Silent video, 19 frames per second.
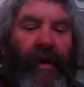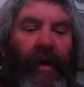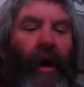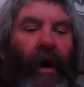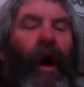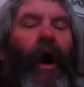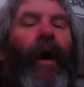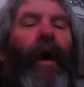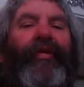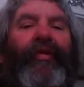
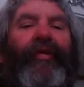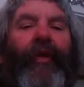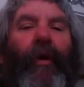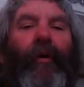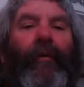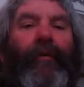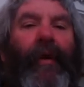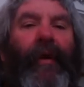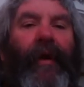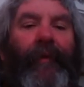
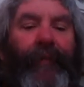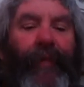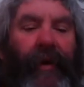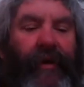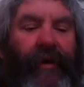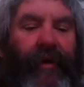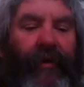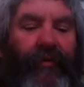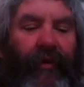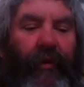Also, if you
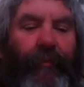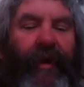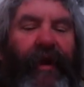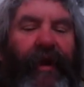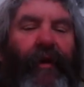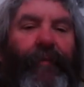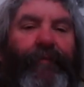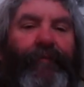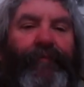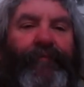could do me
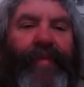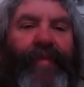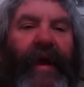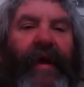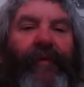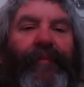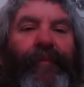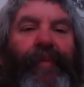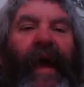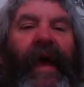a big
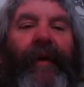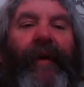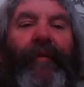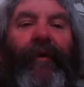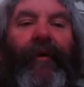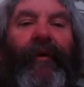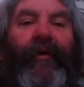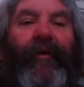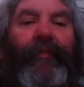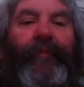
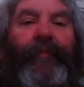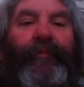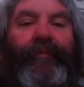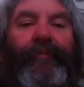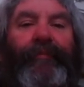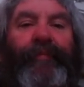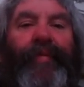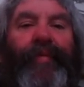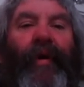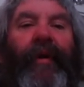favor, is
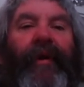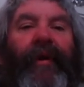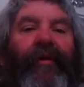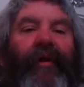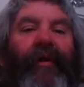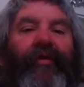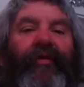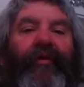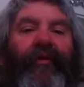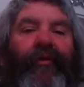put a
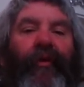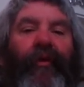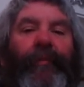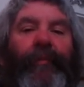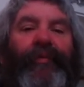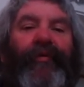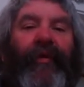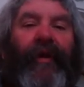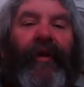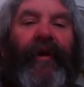
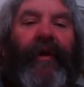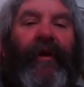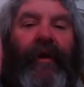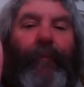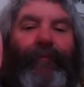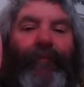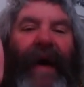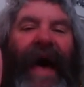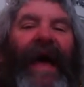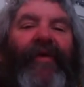description in the
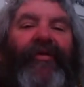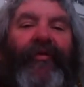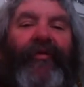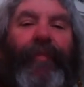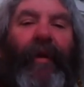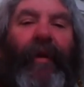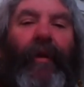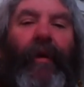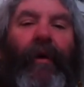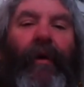box
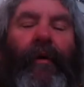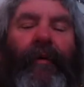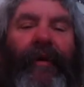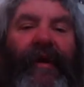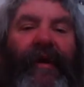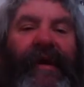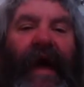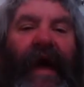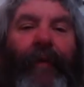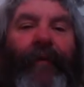below, in the
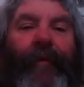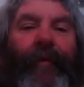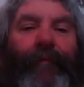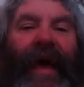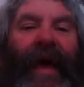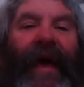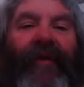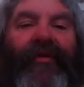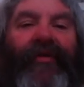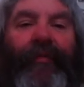comment
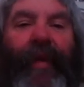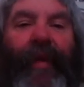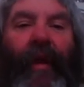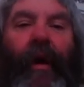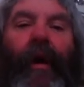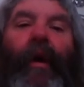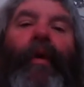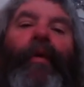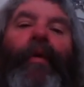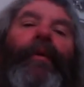box
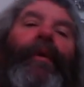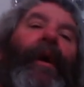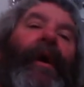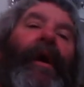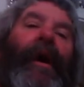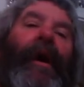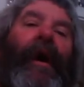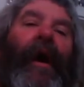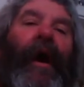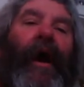below,
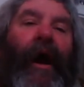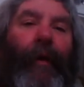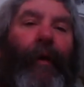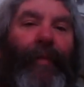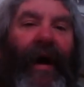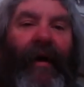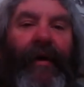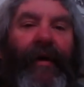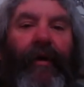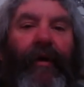
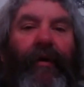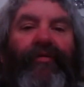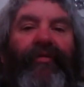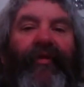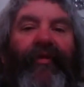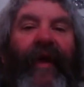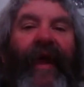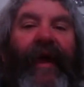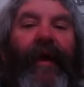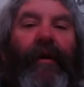about your
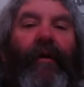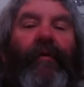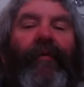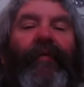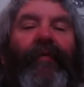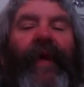channel.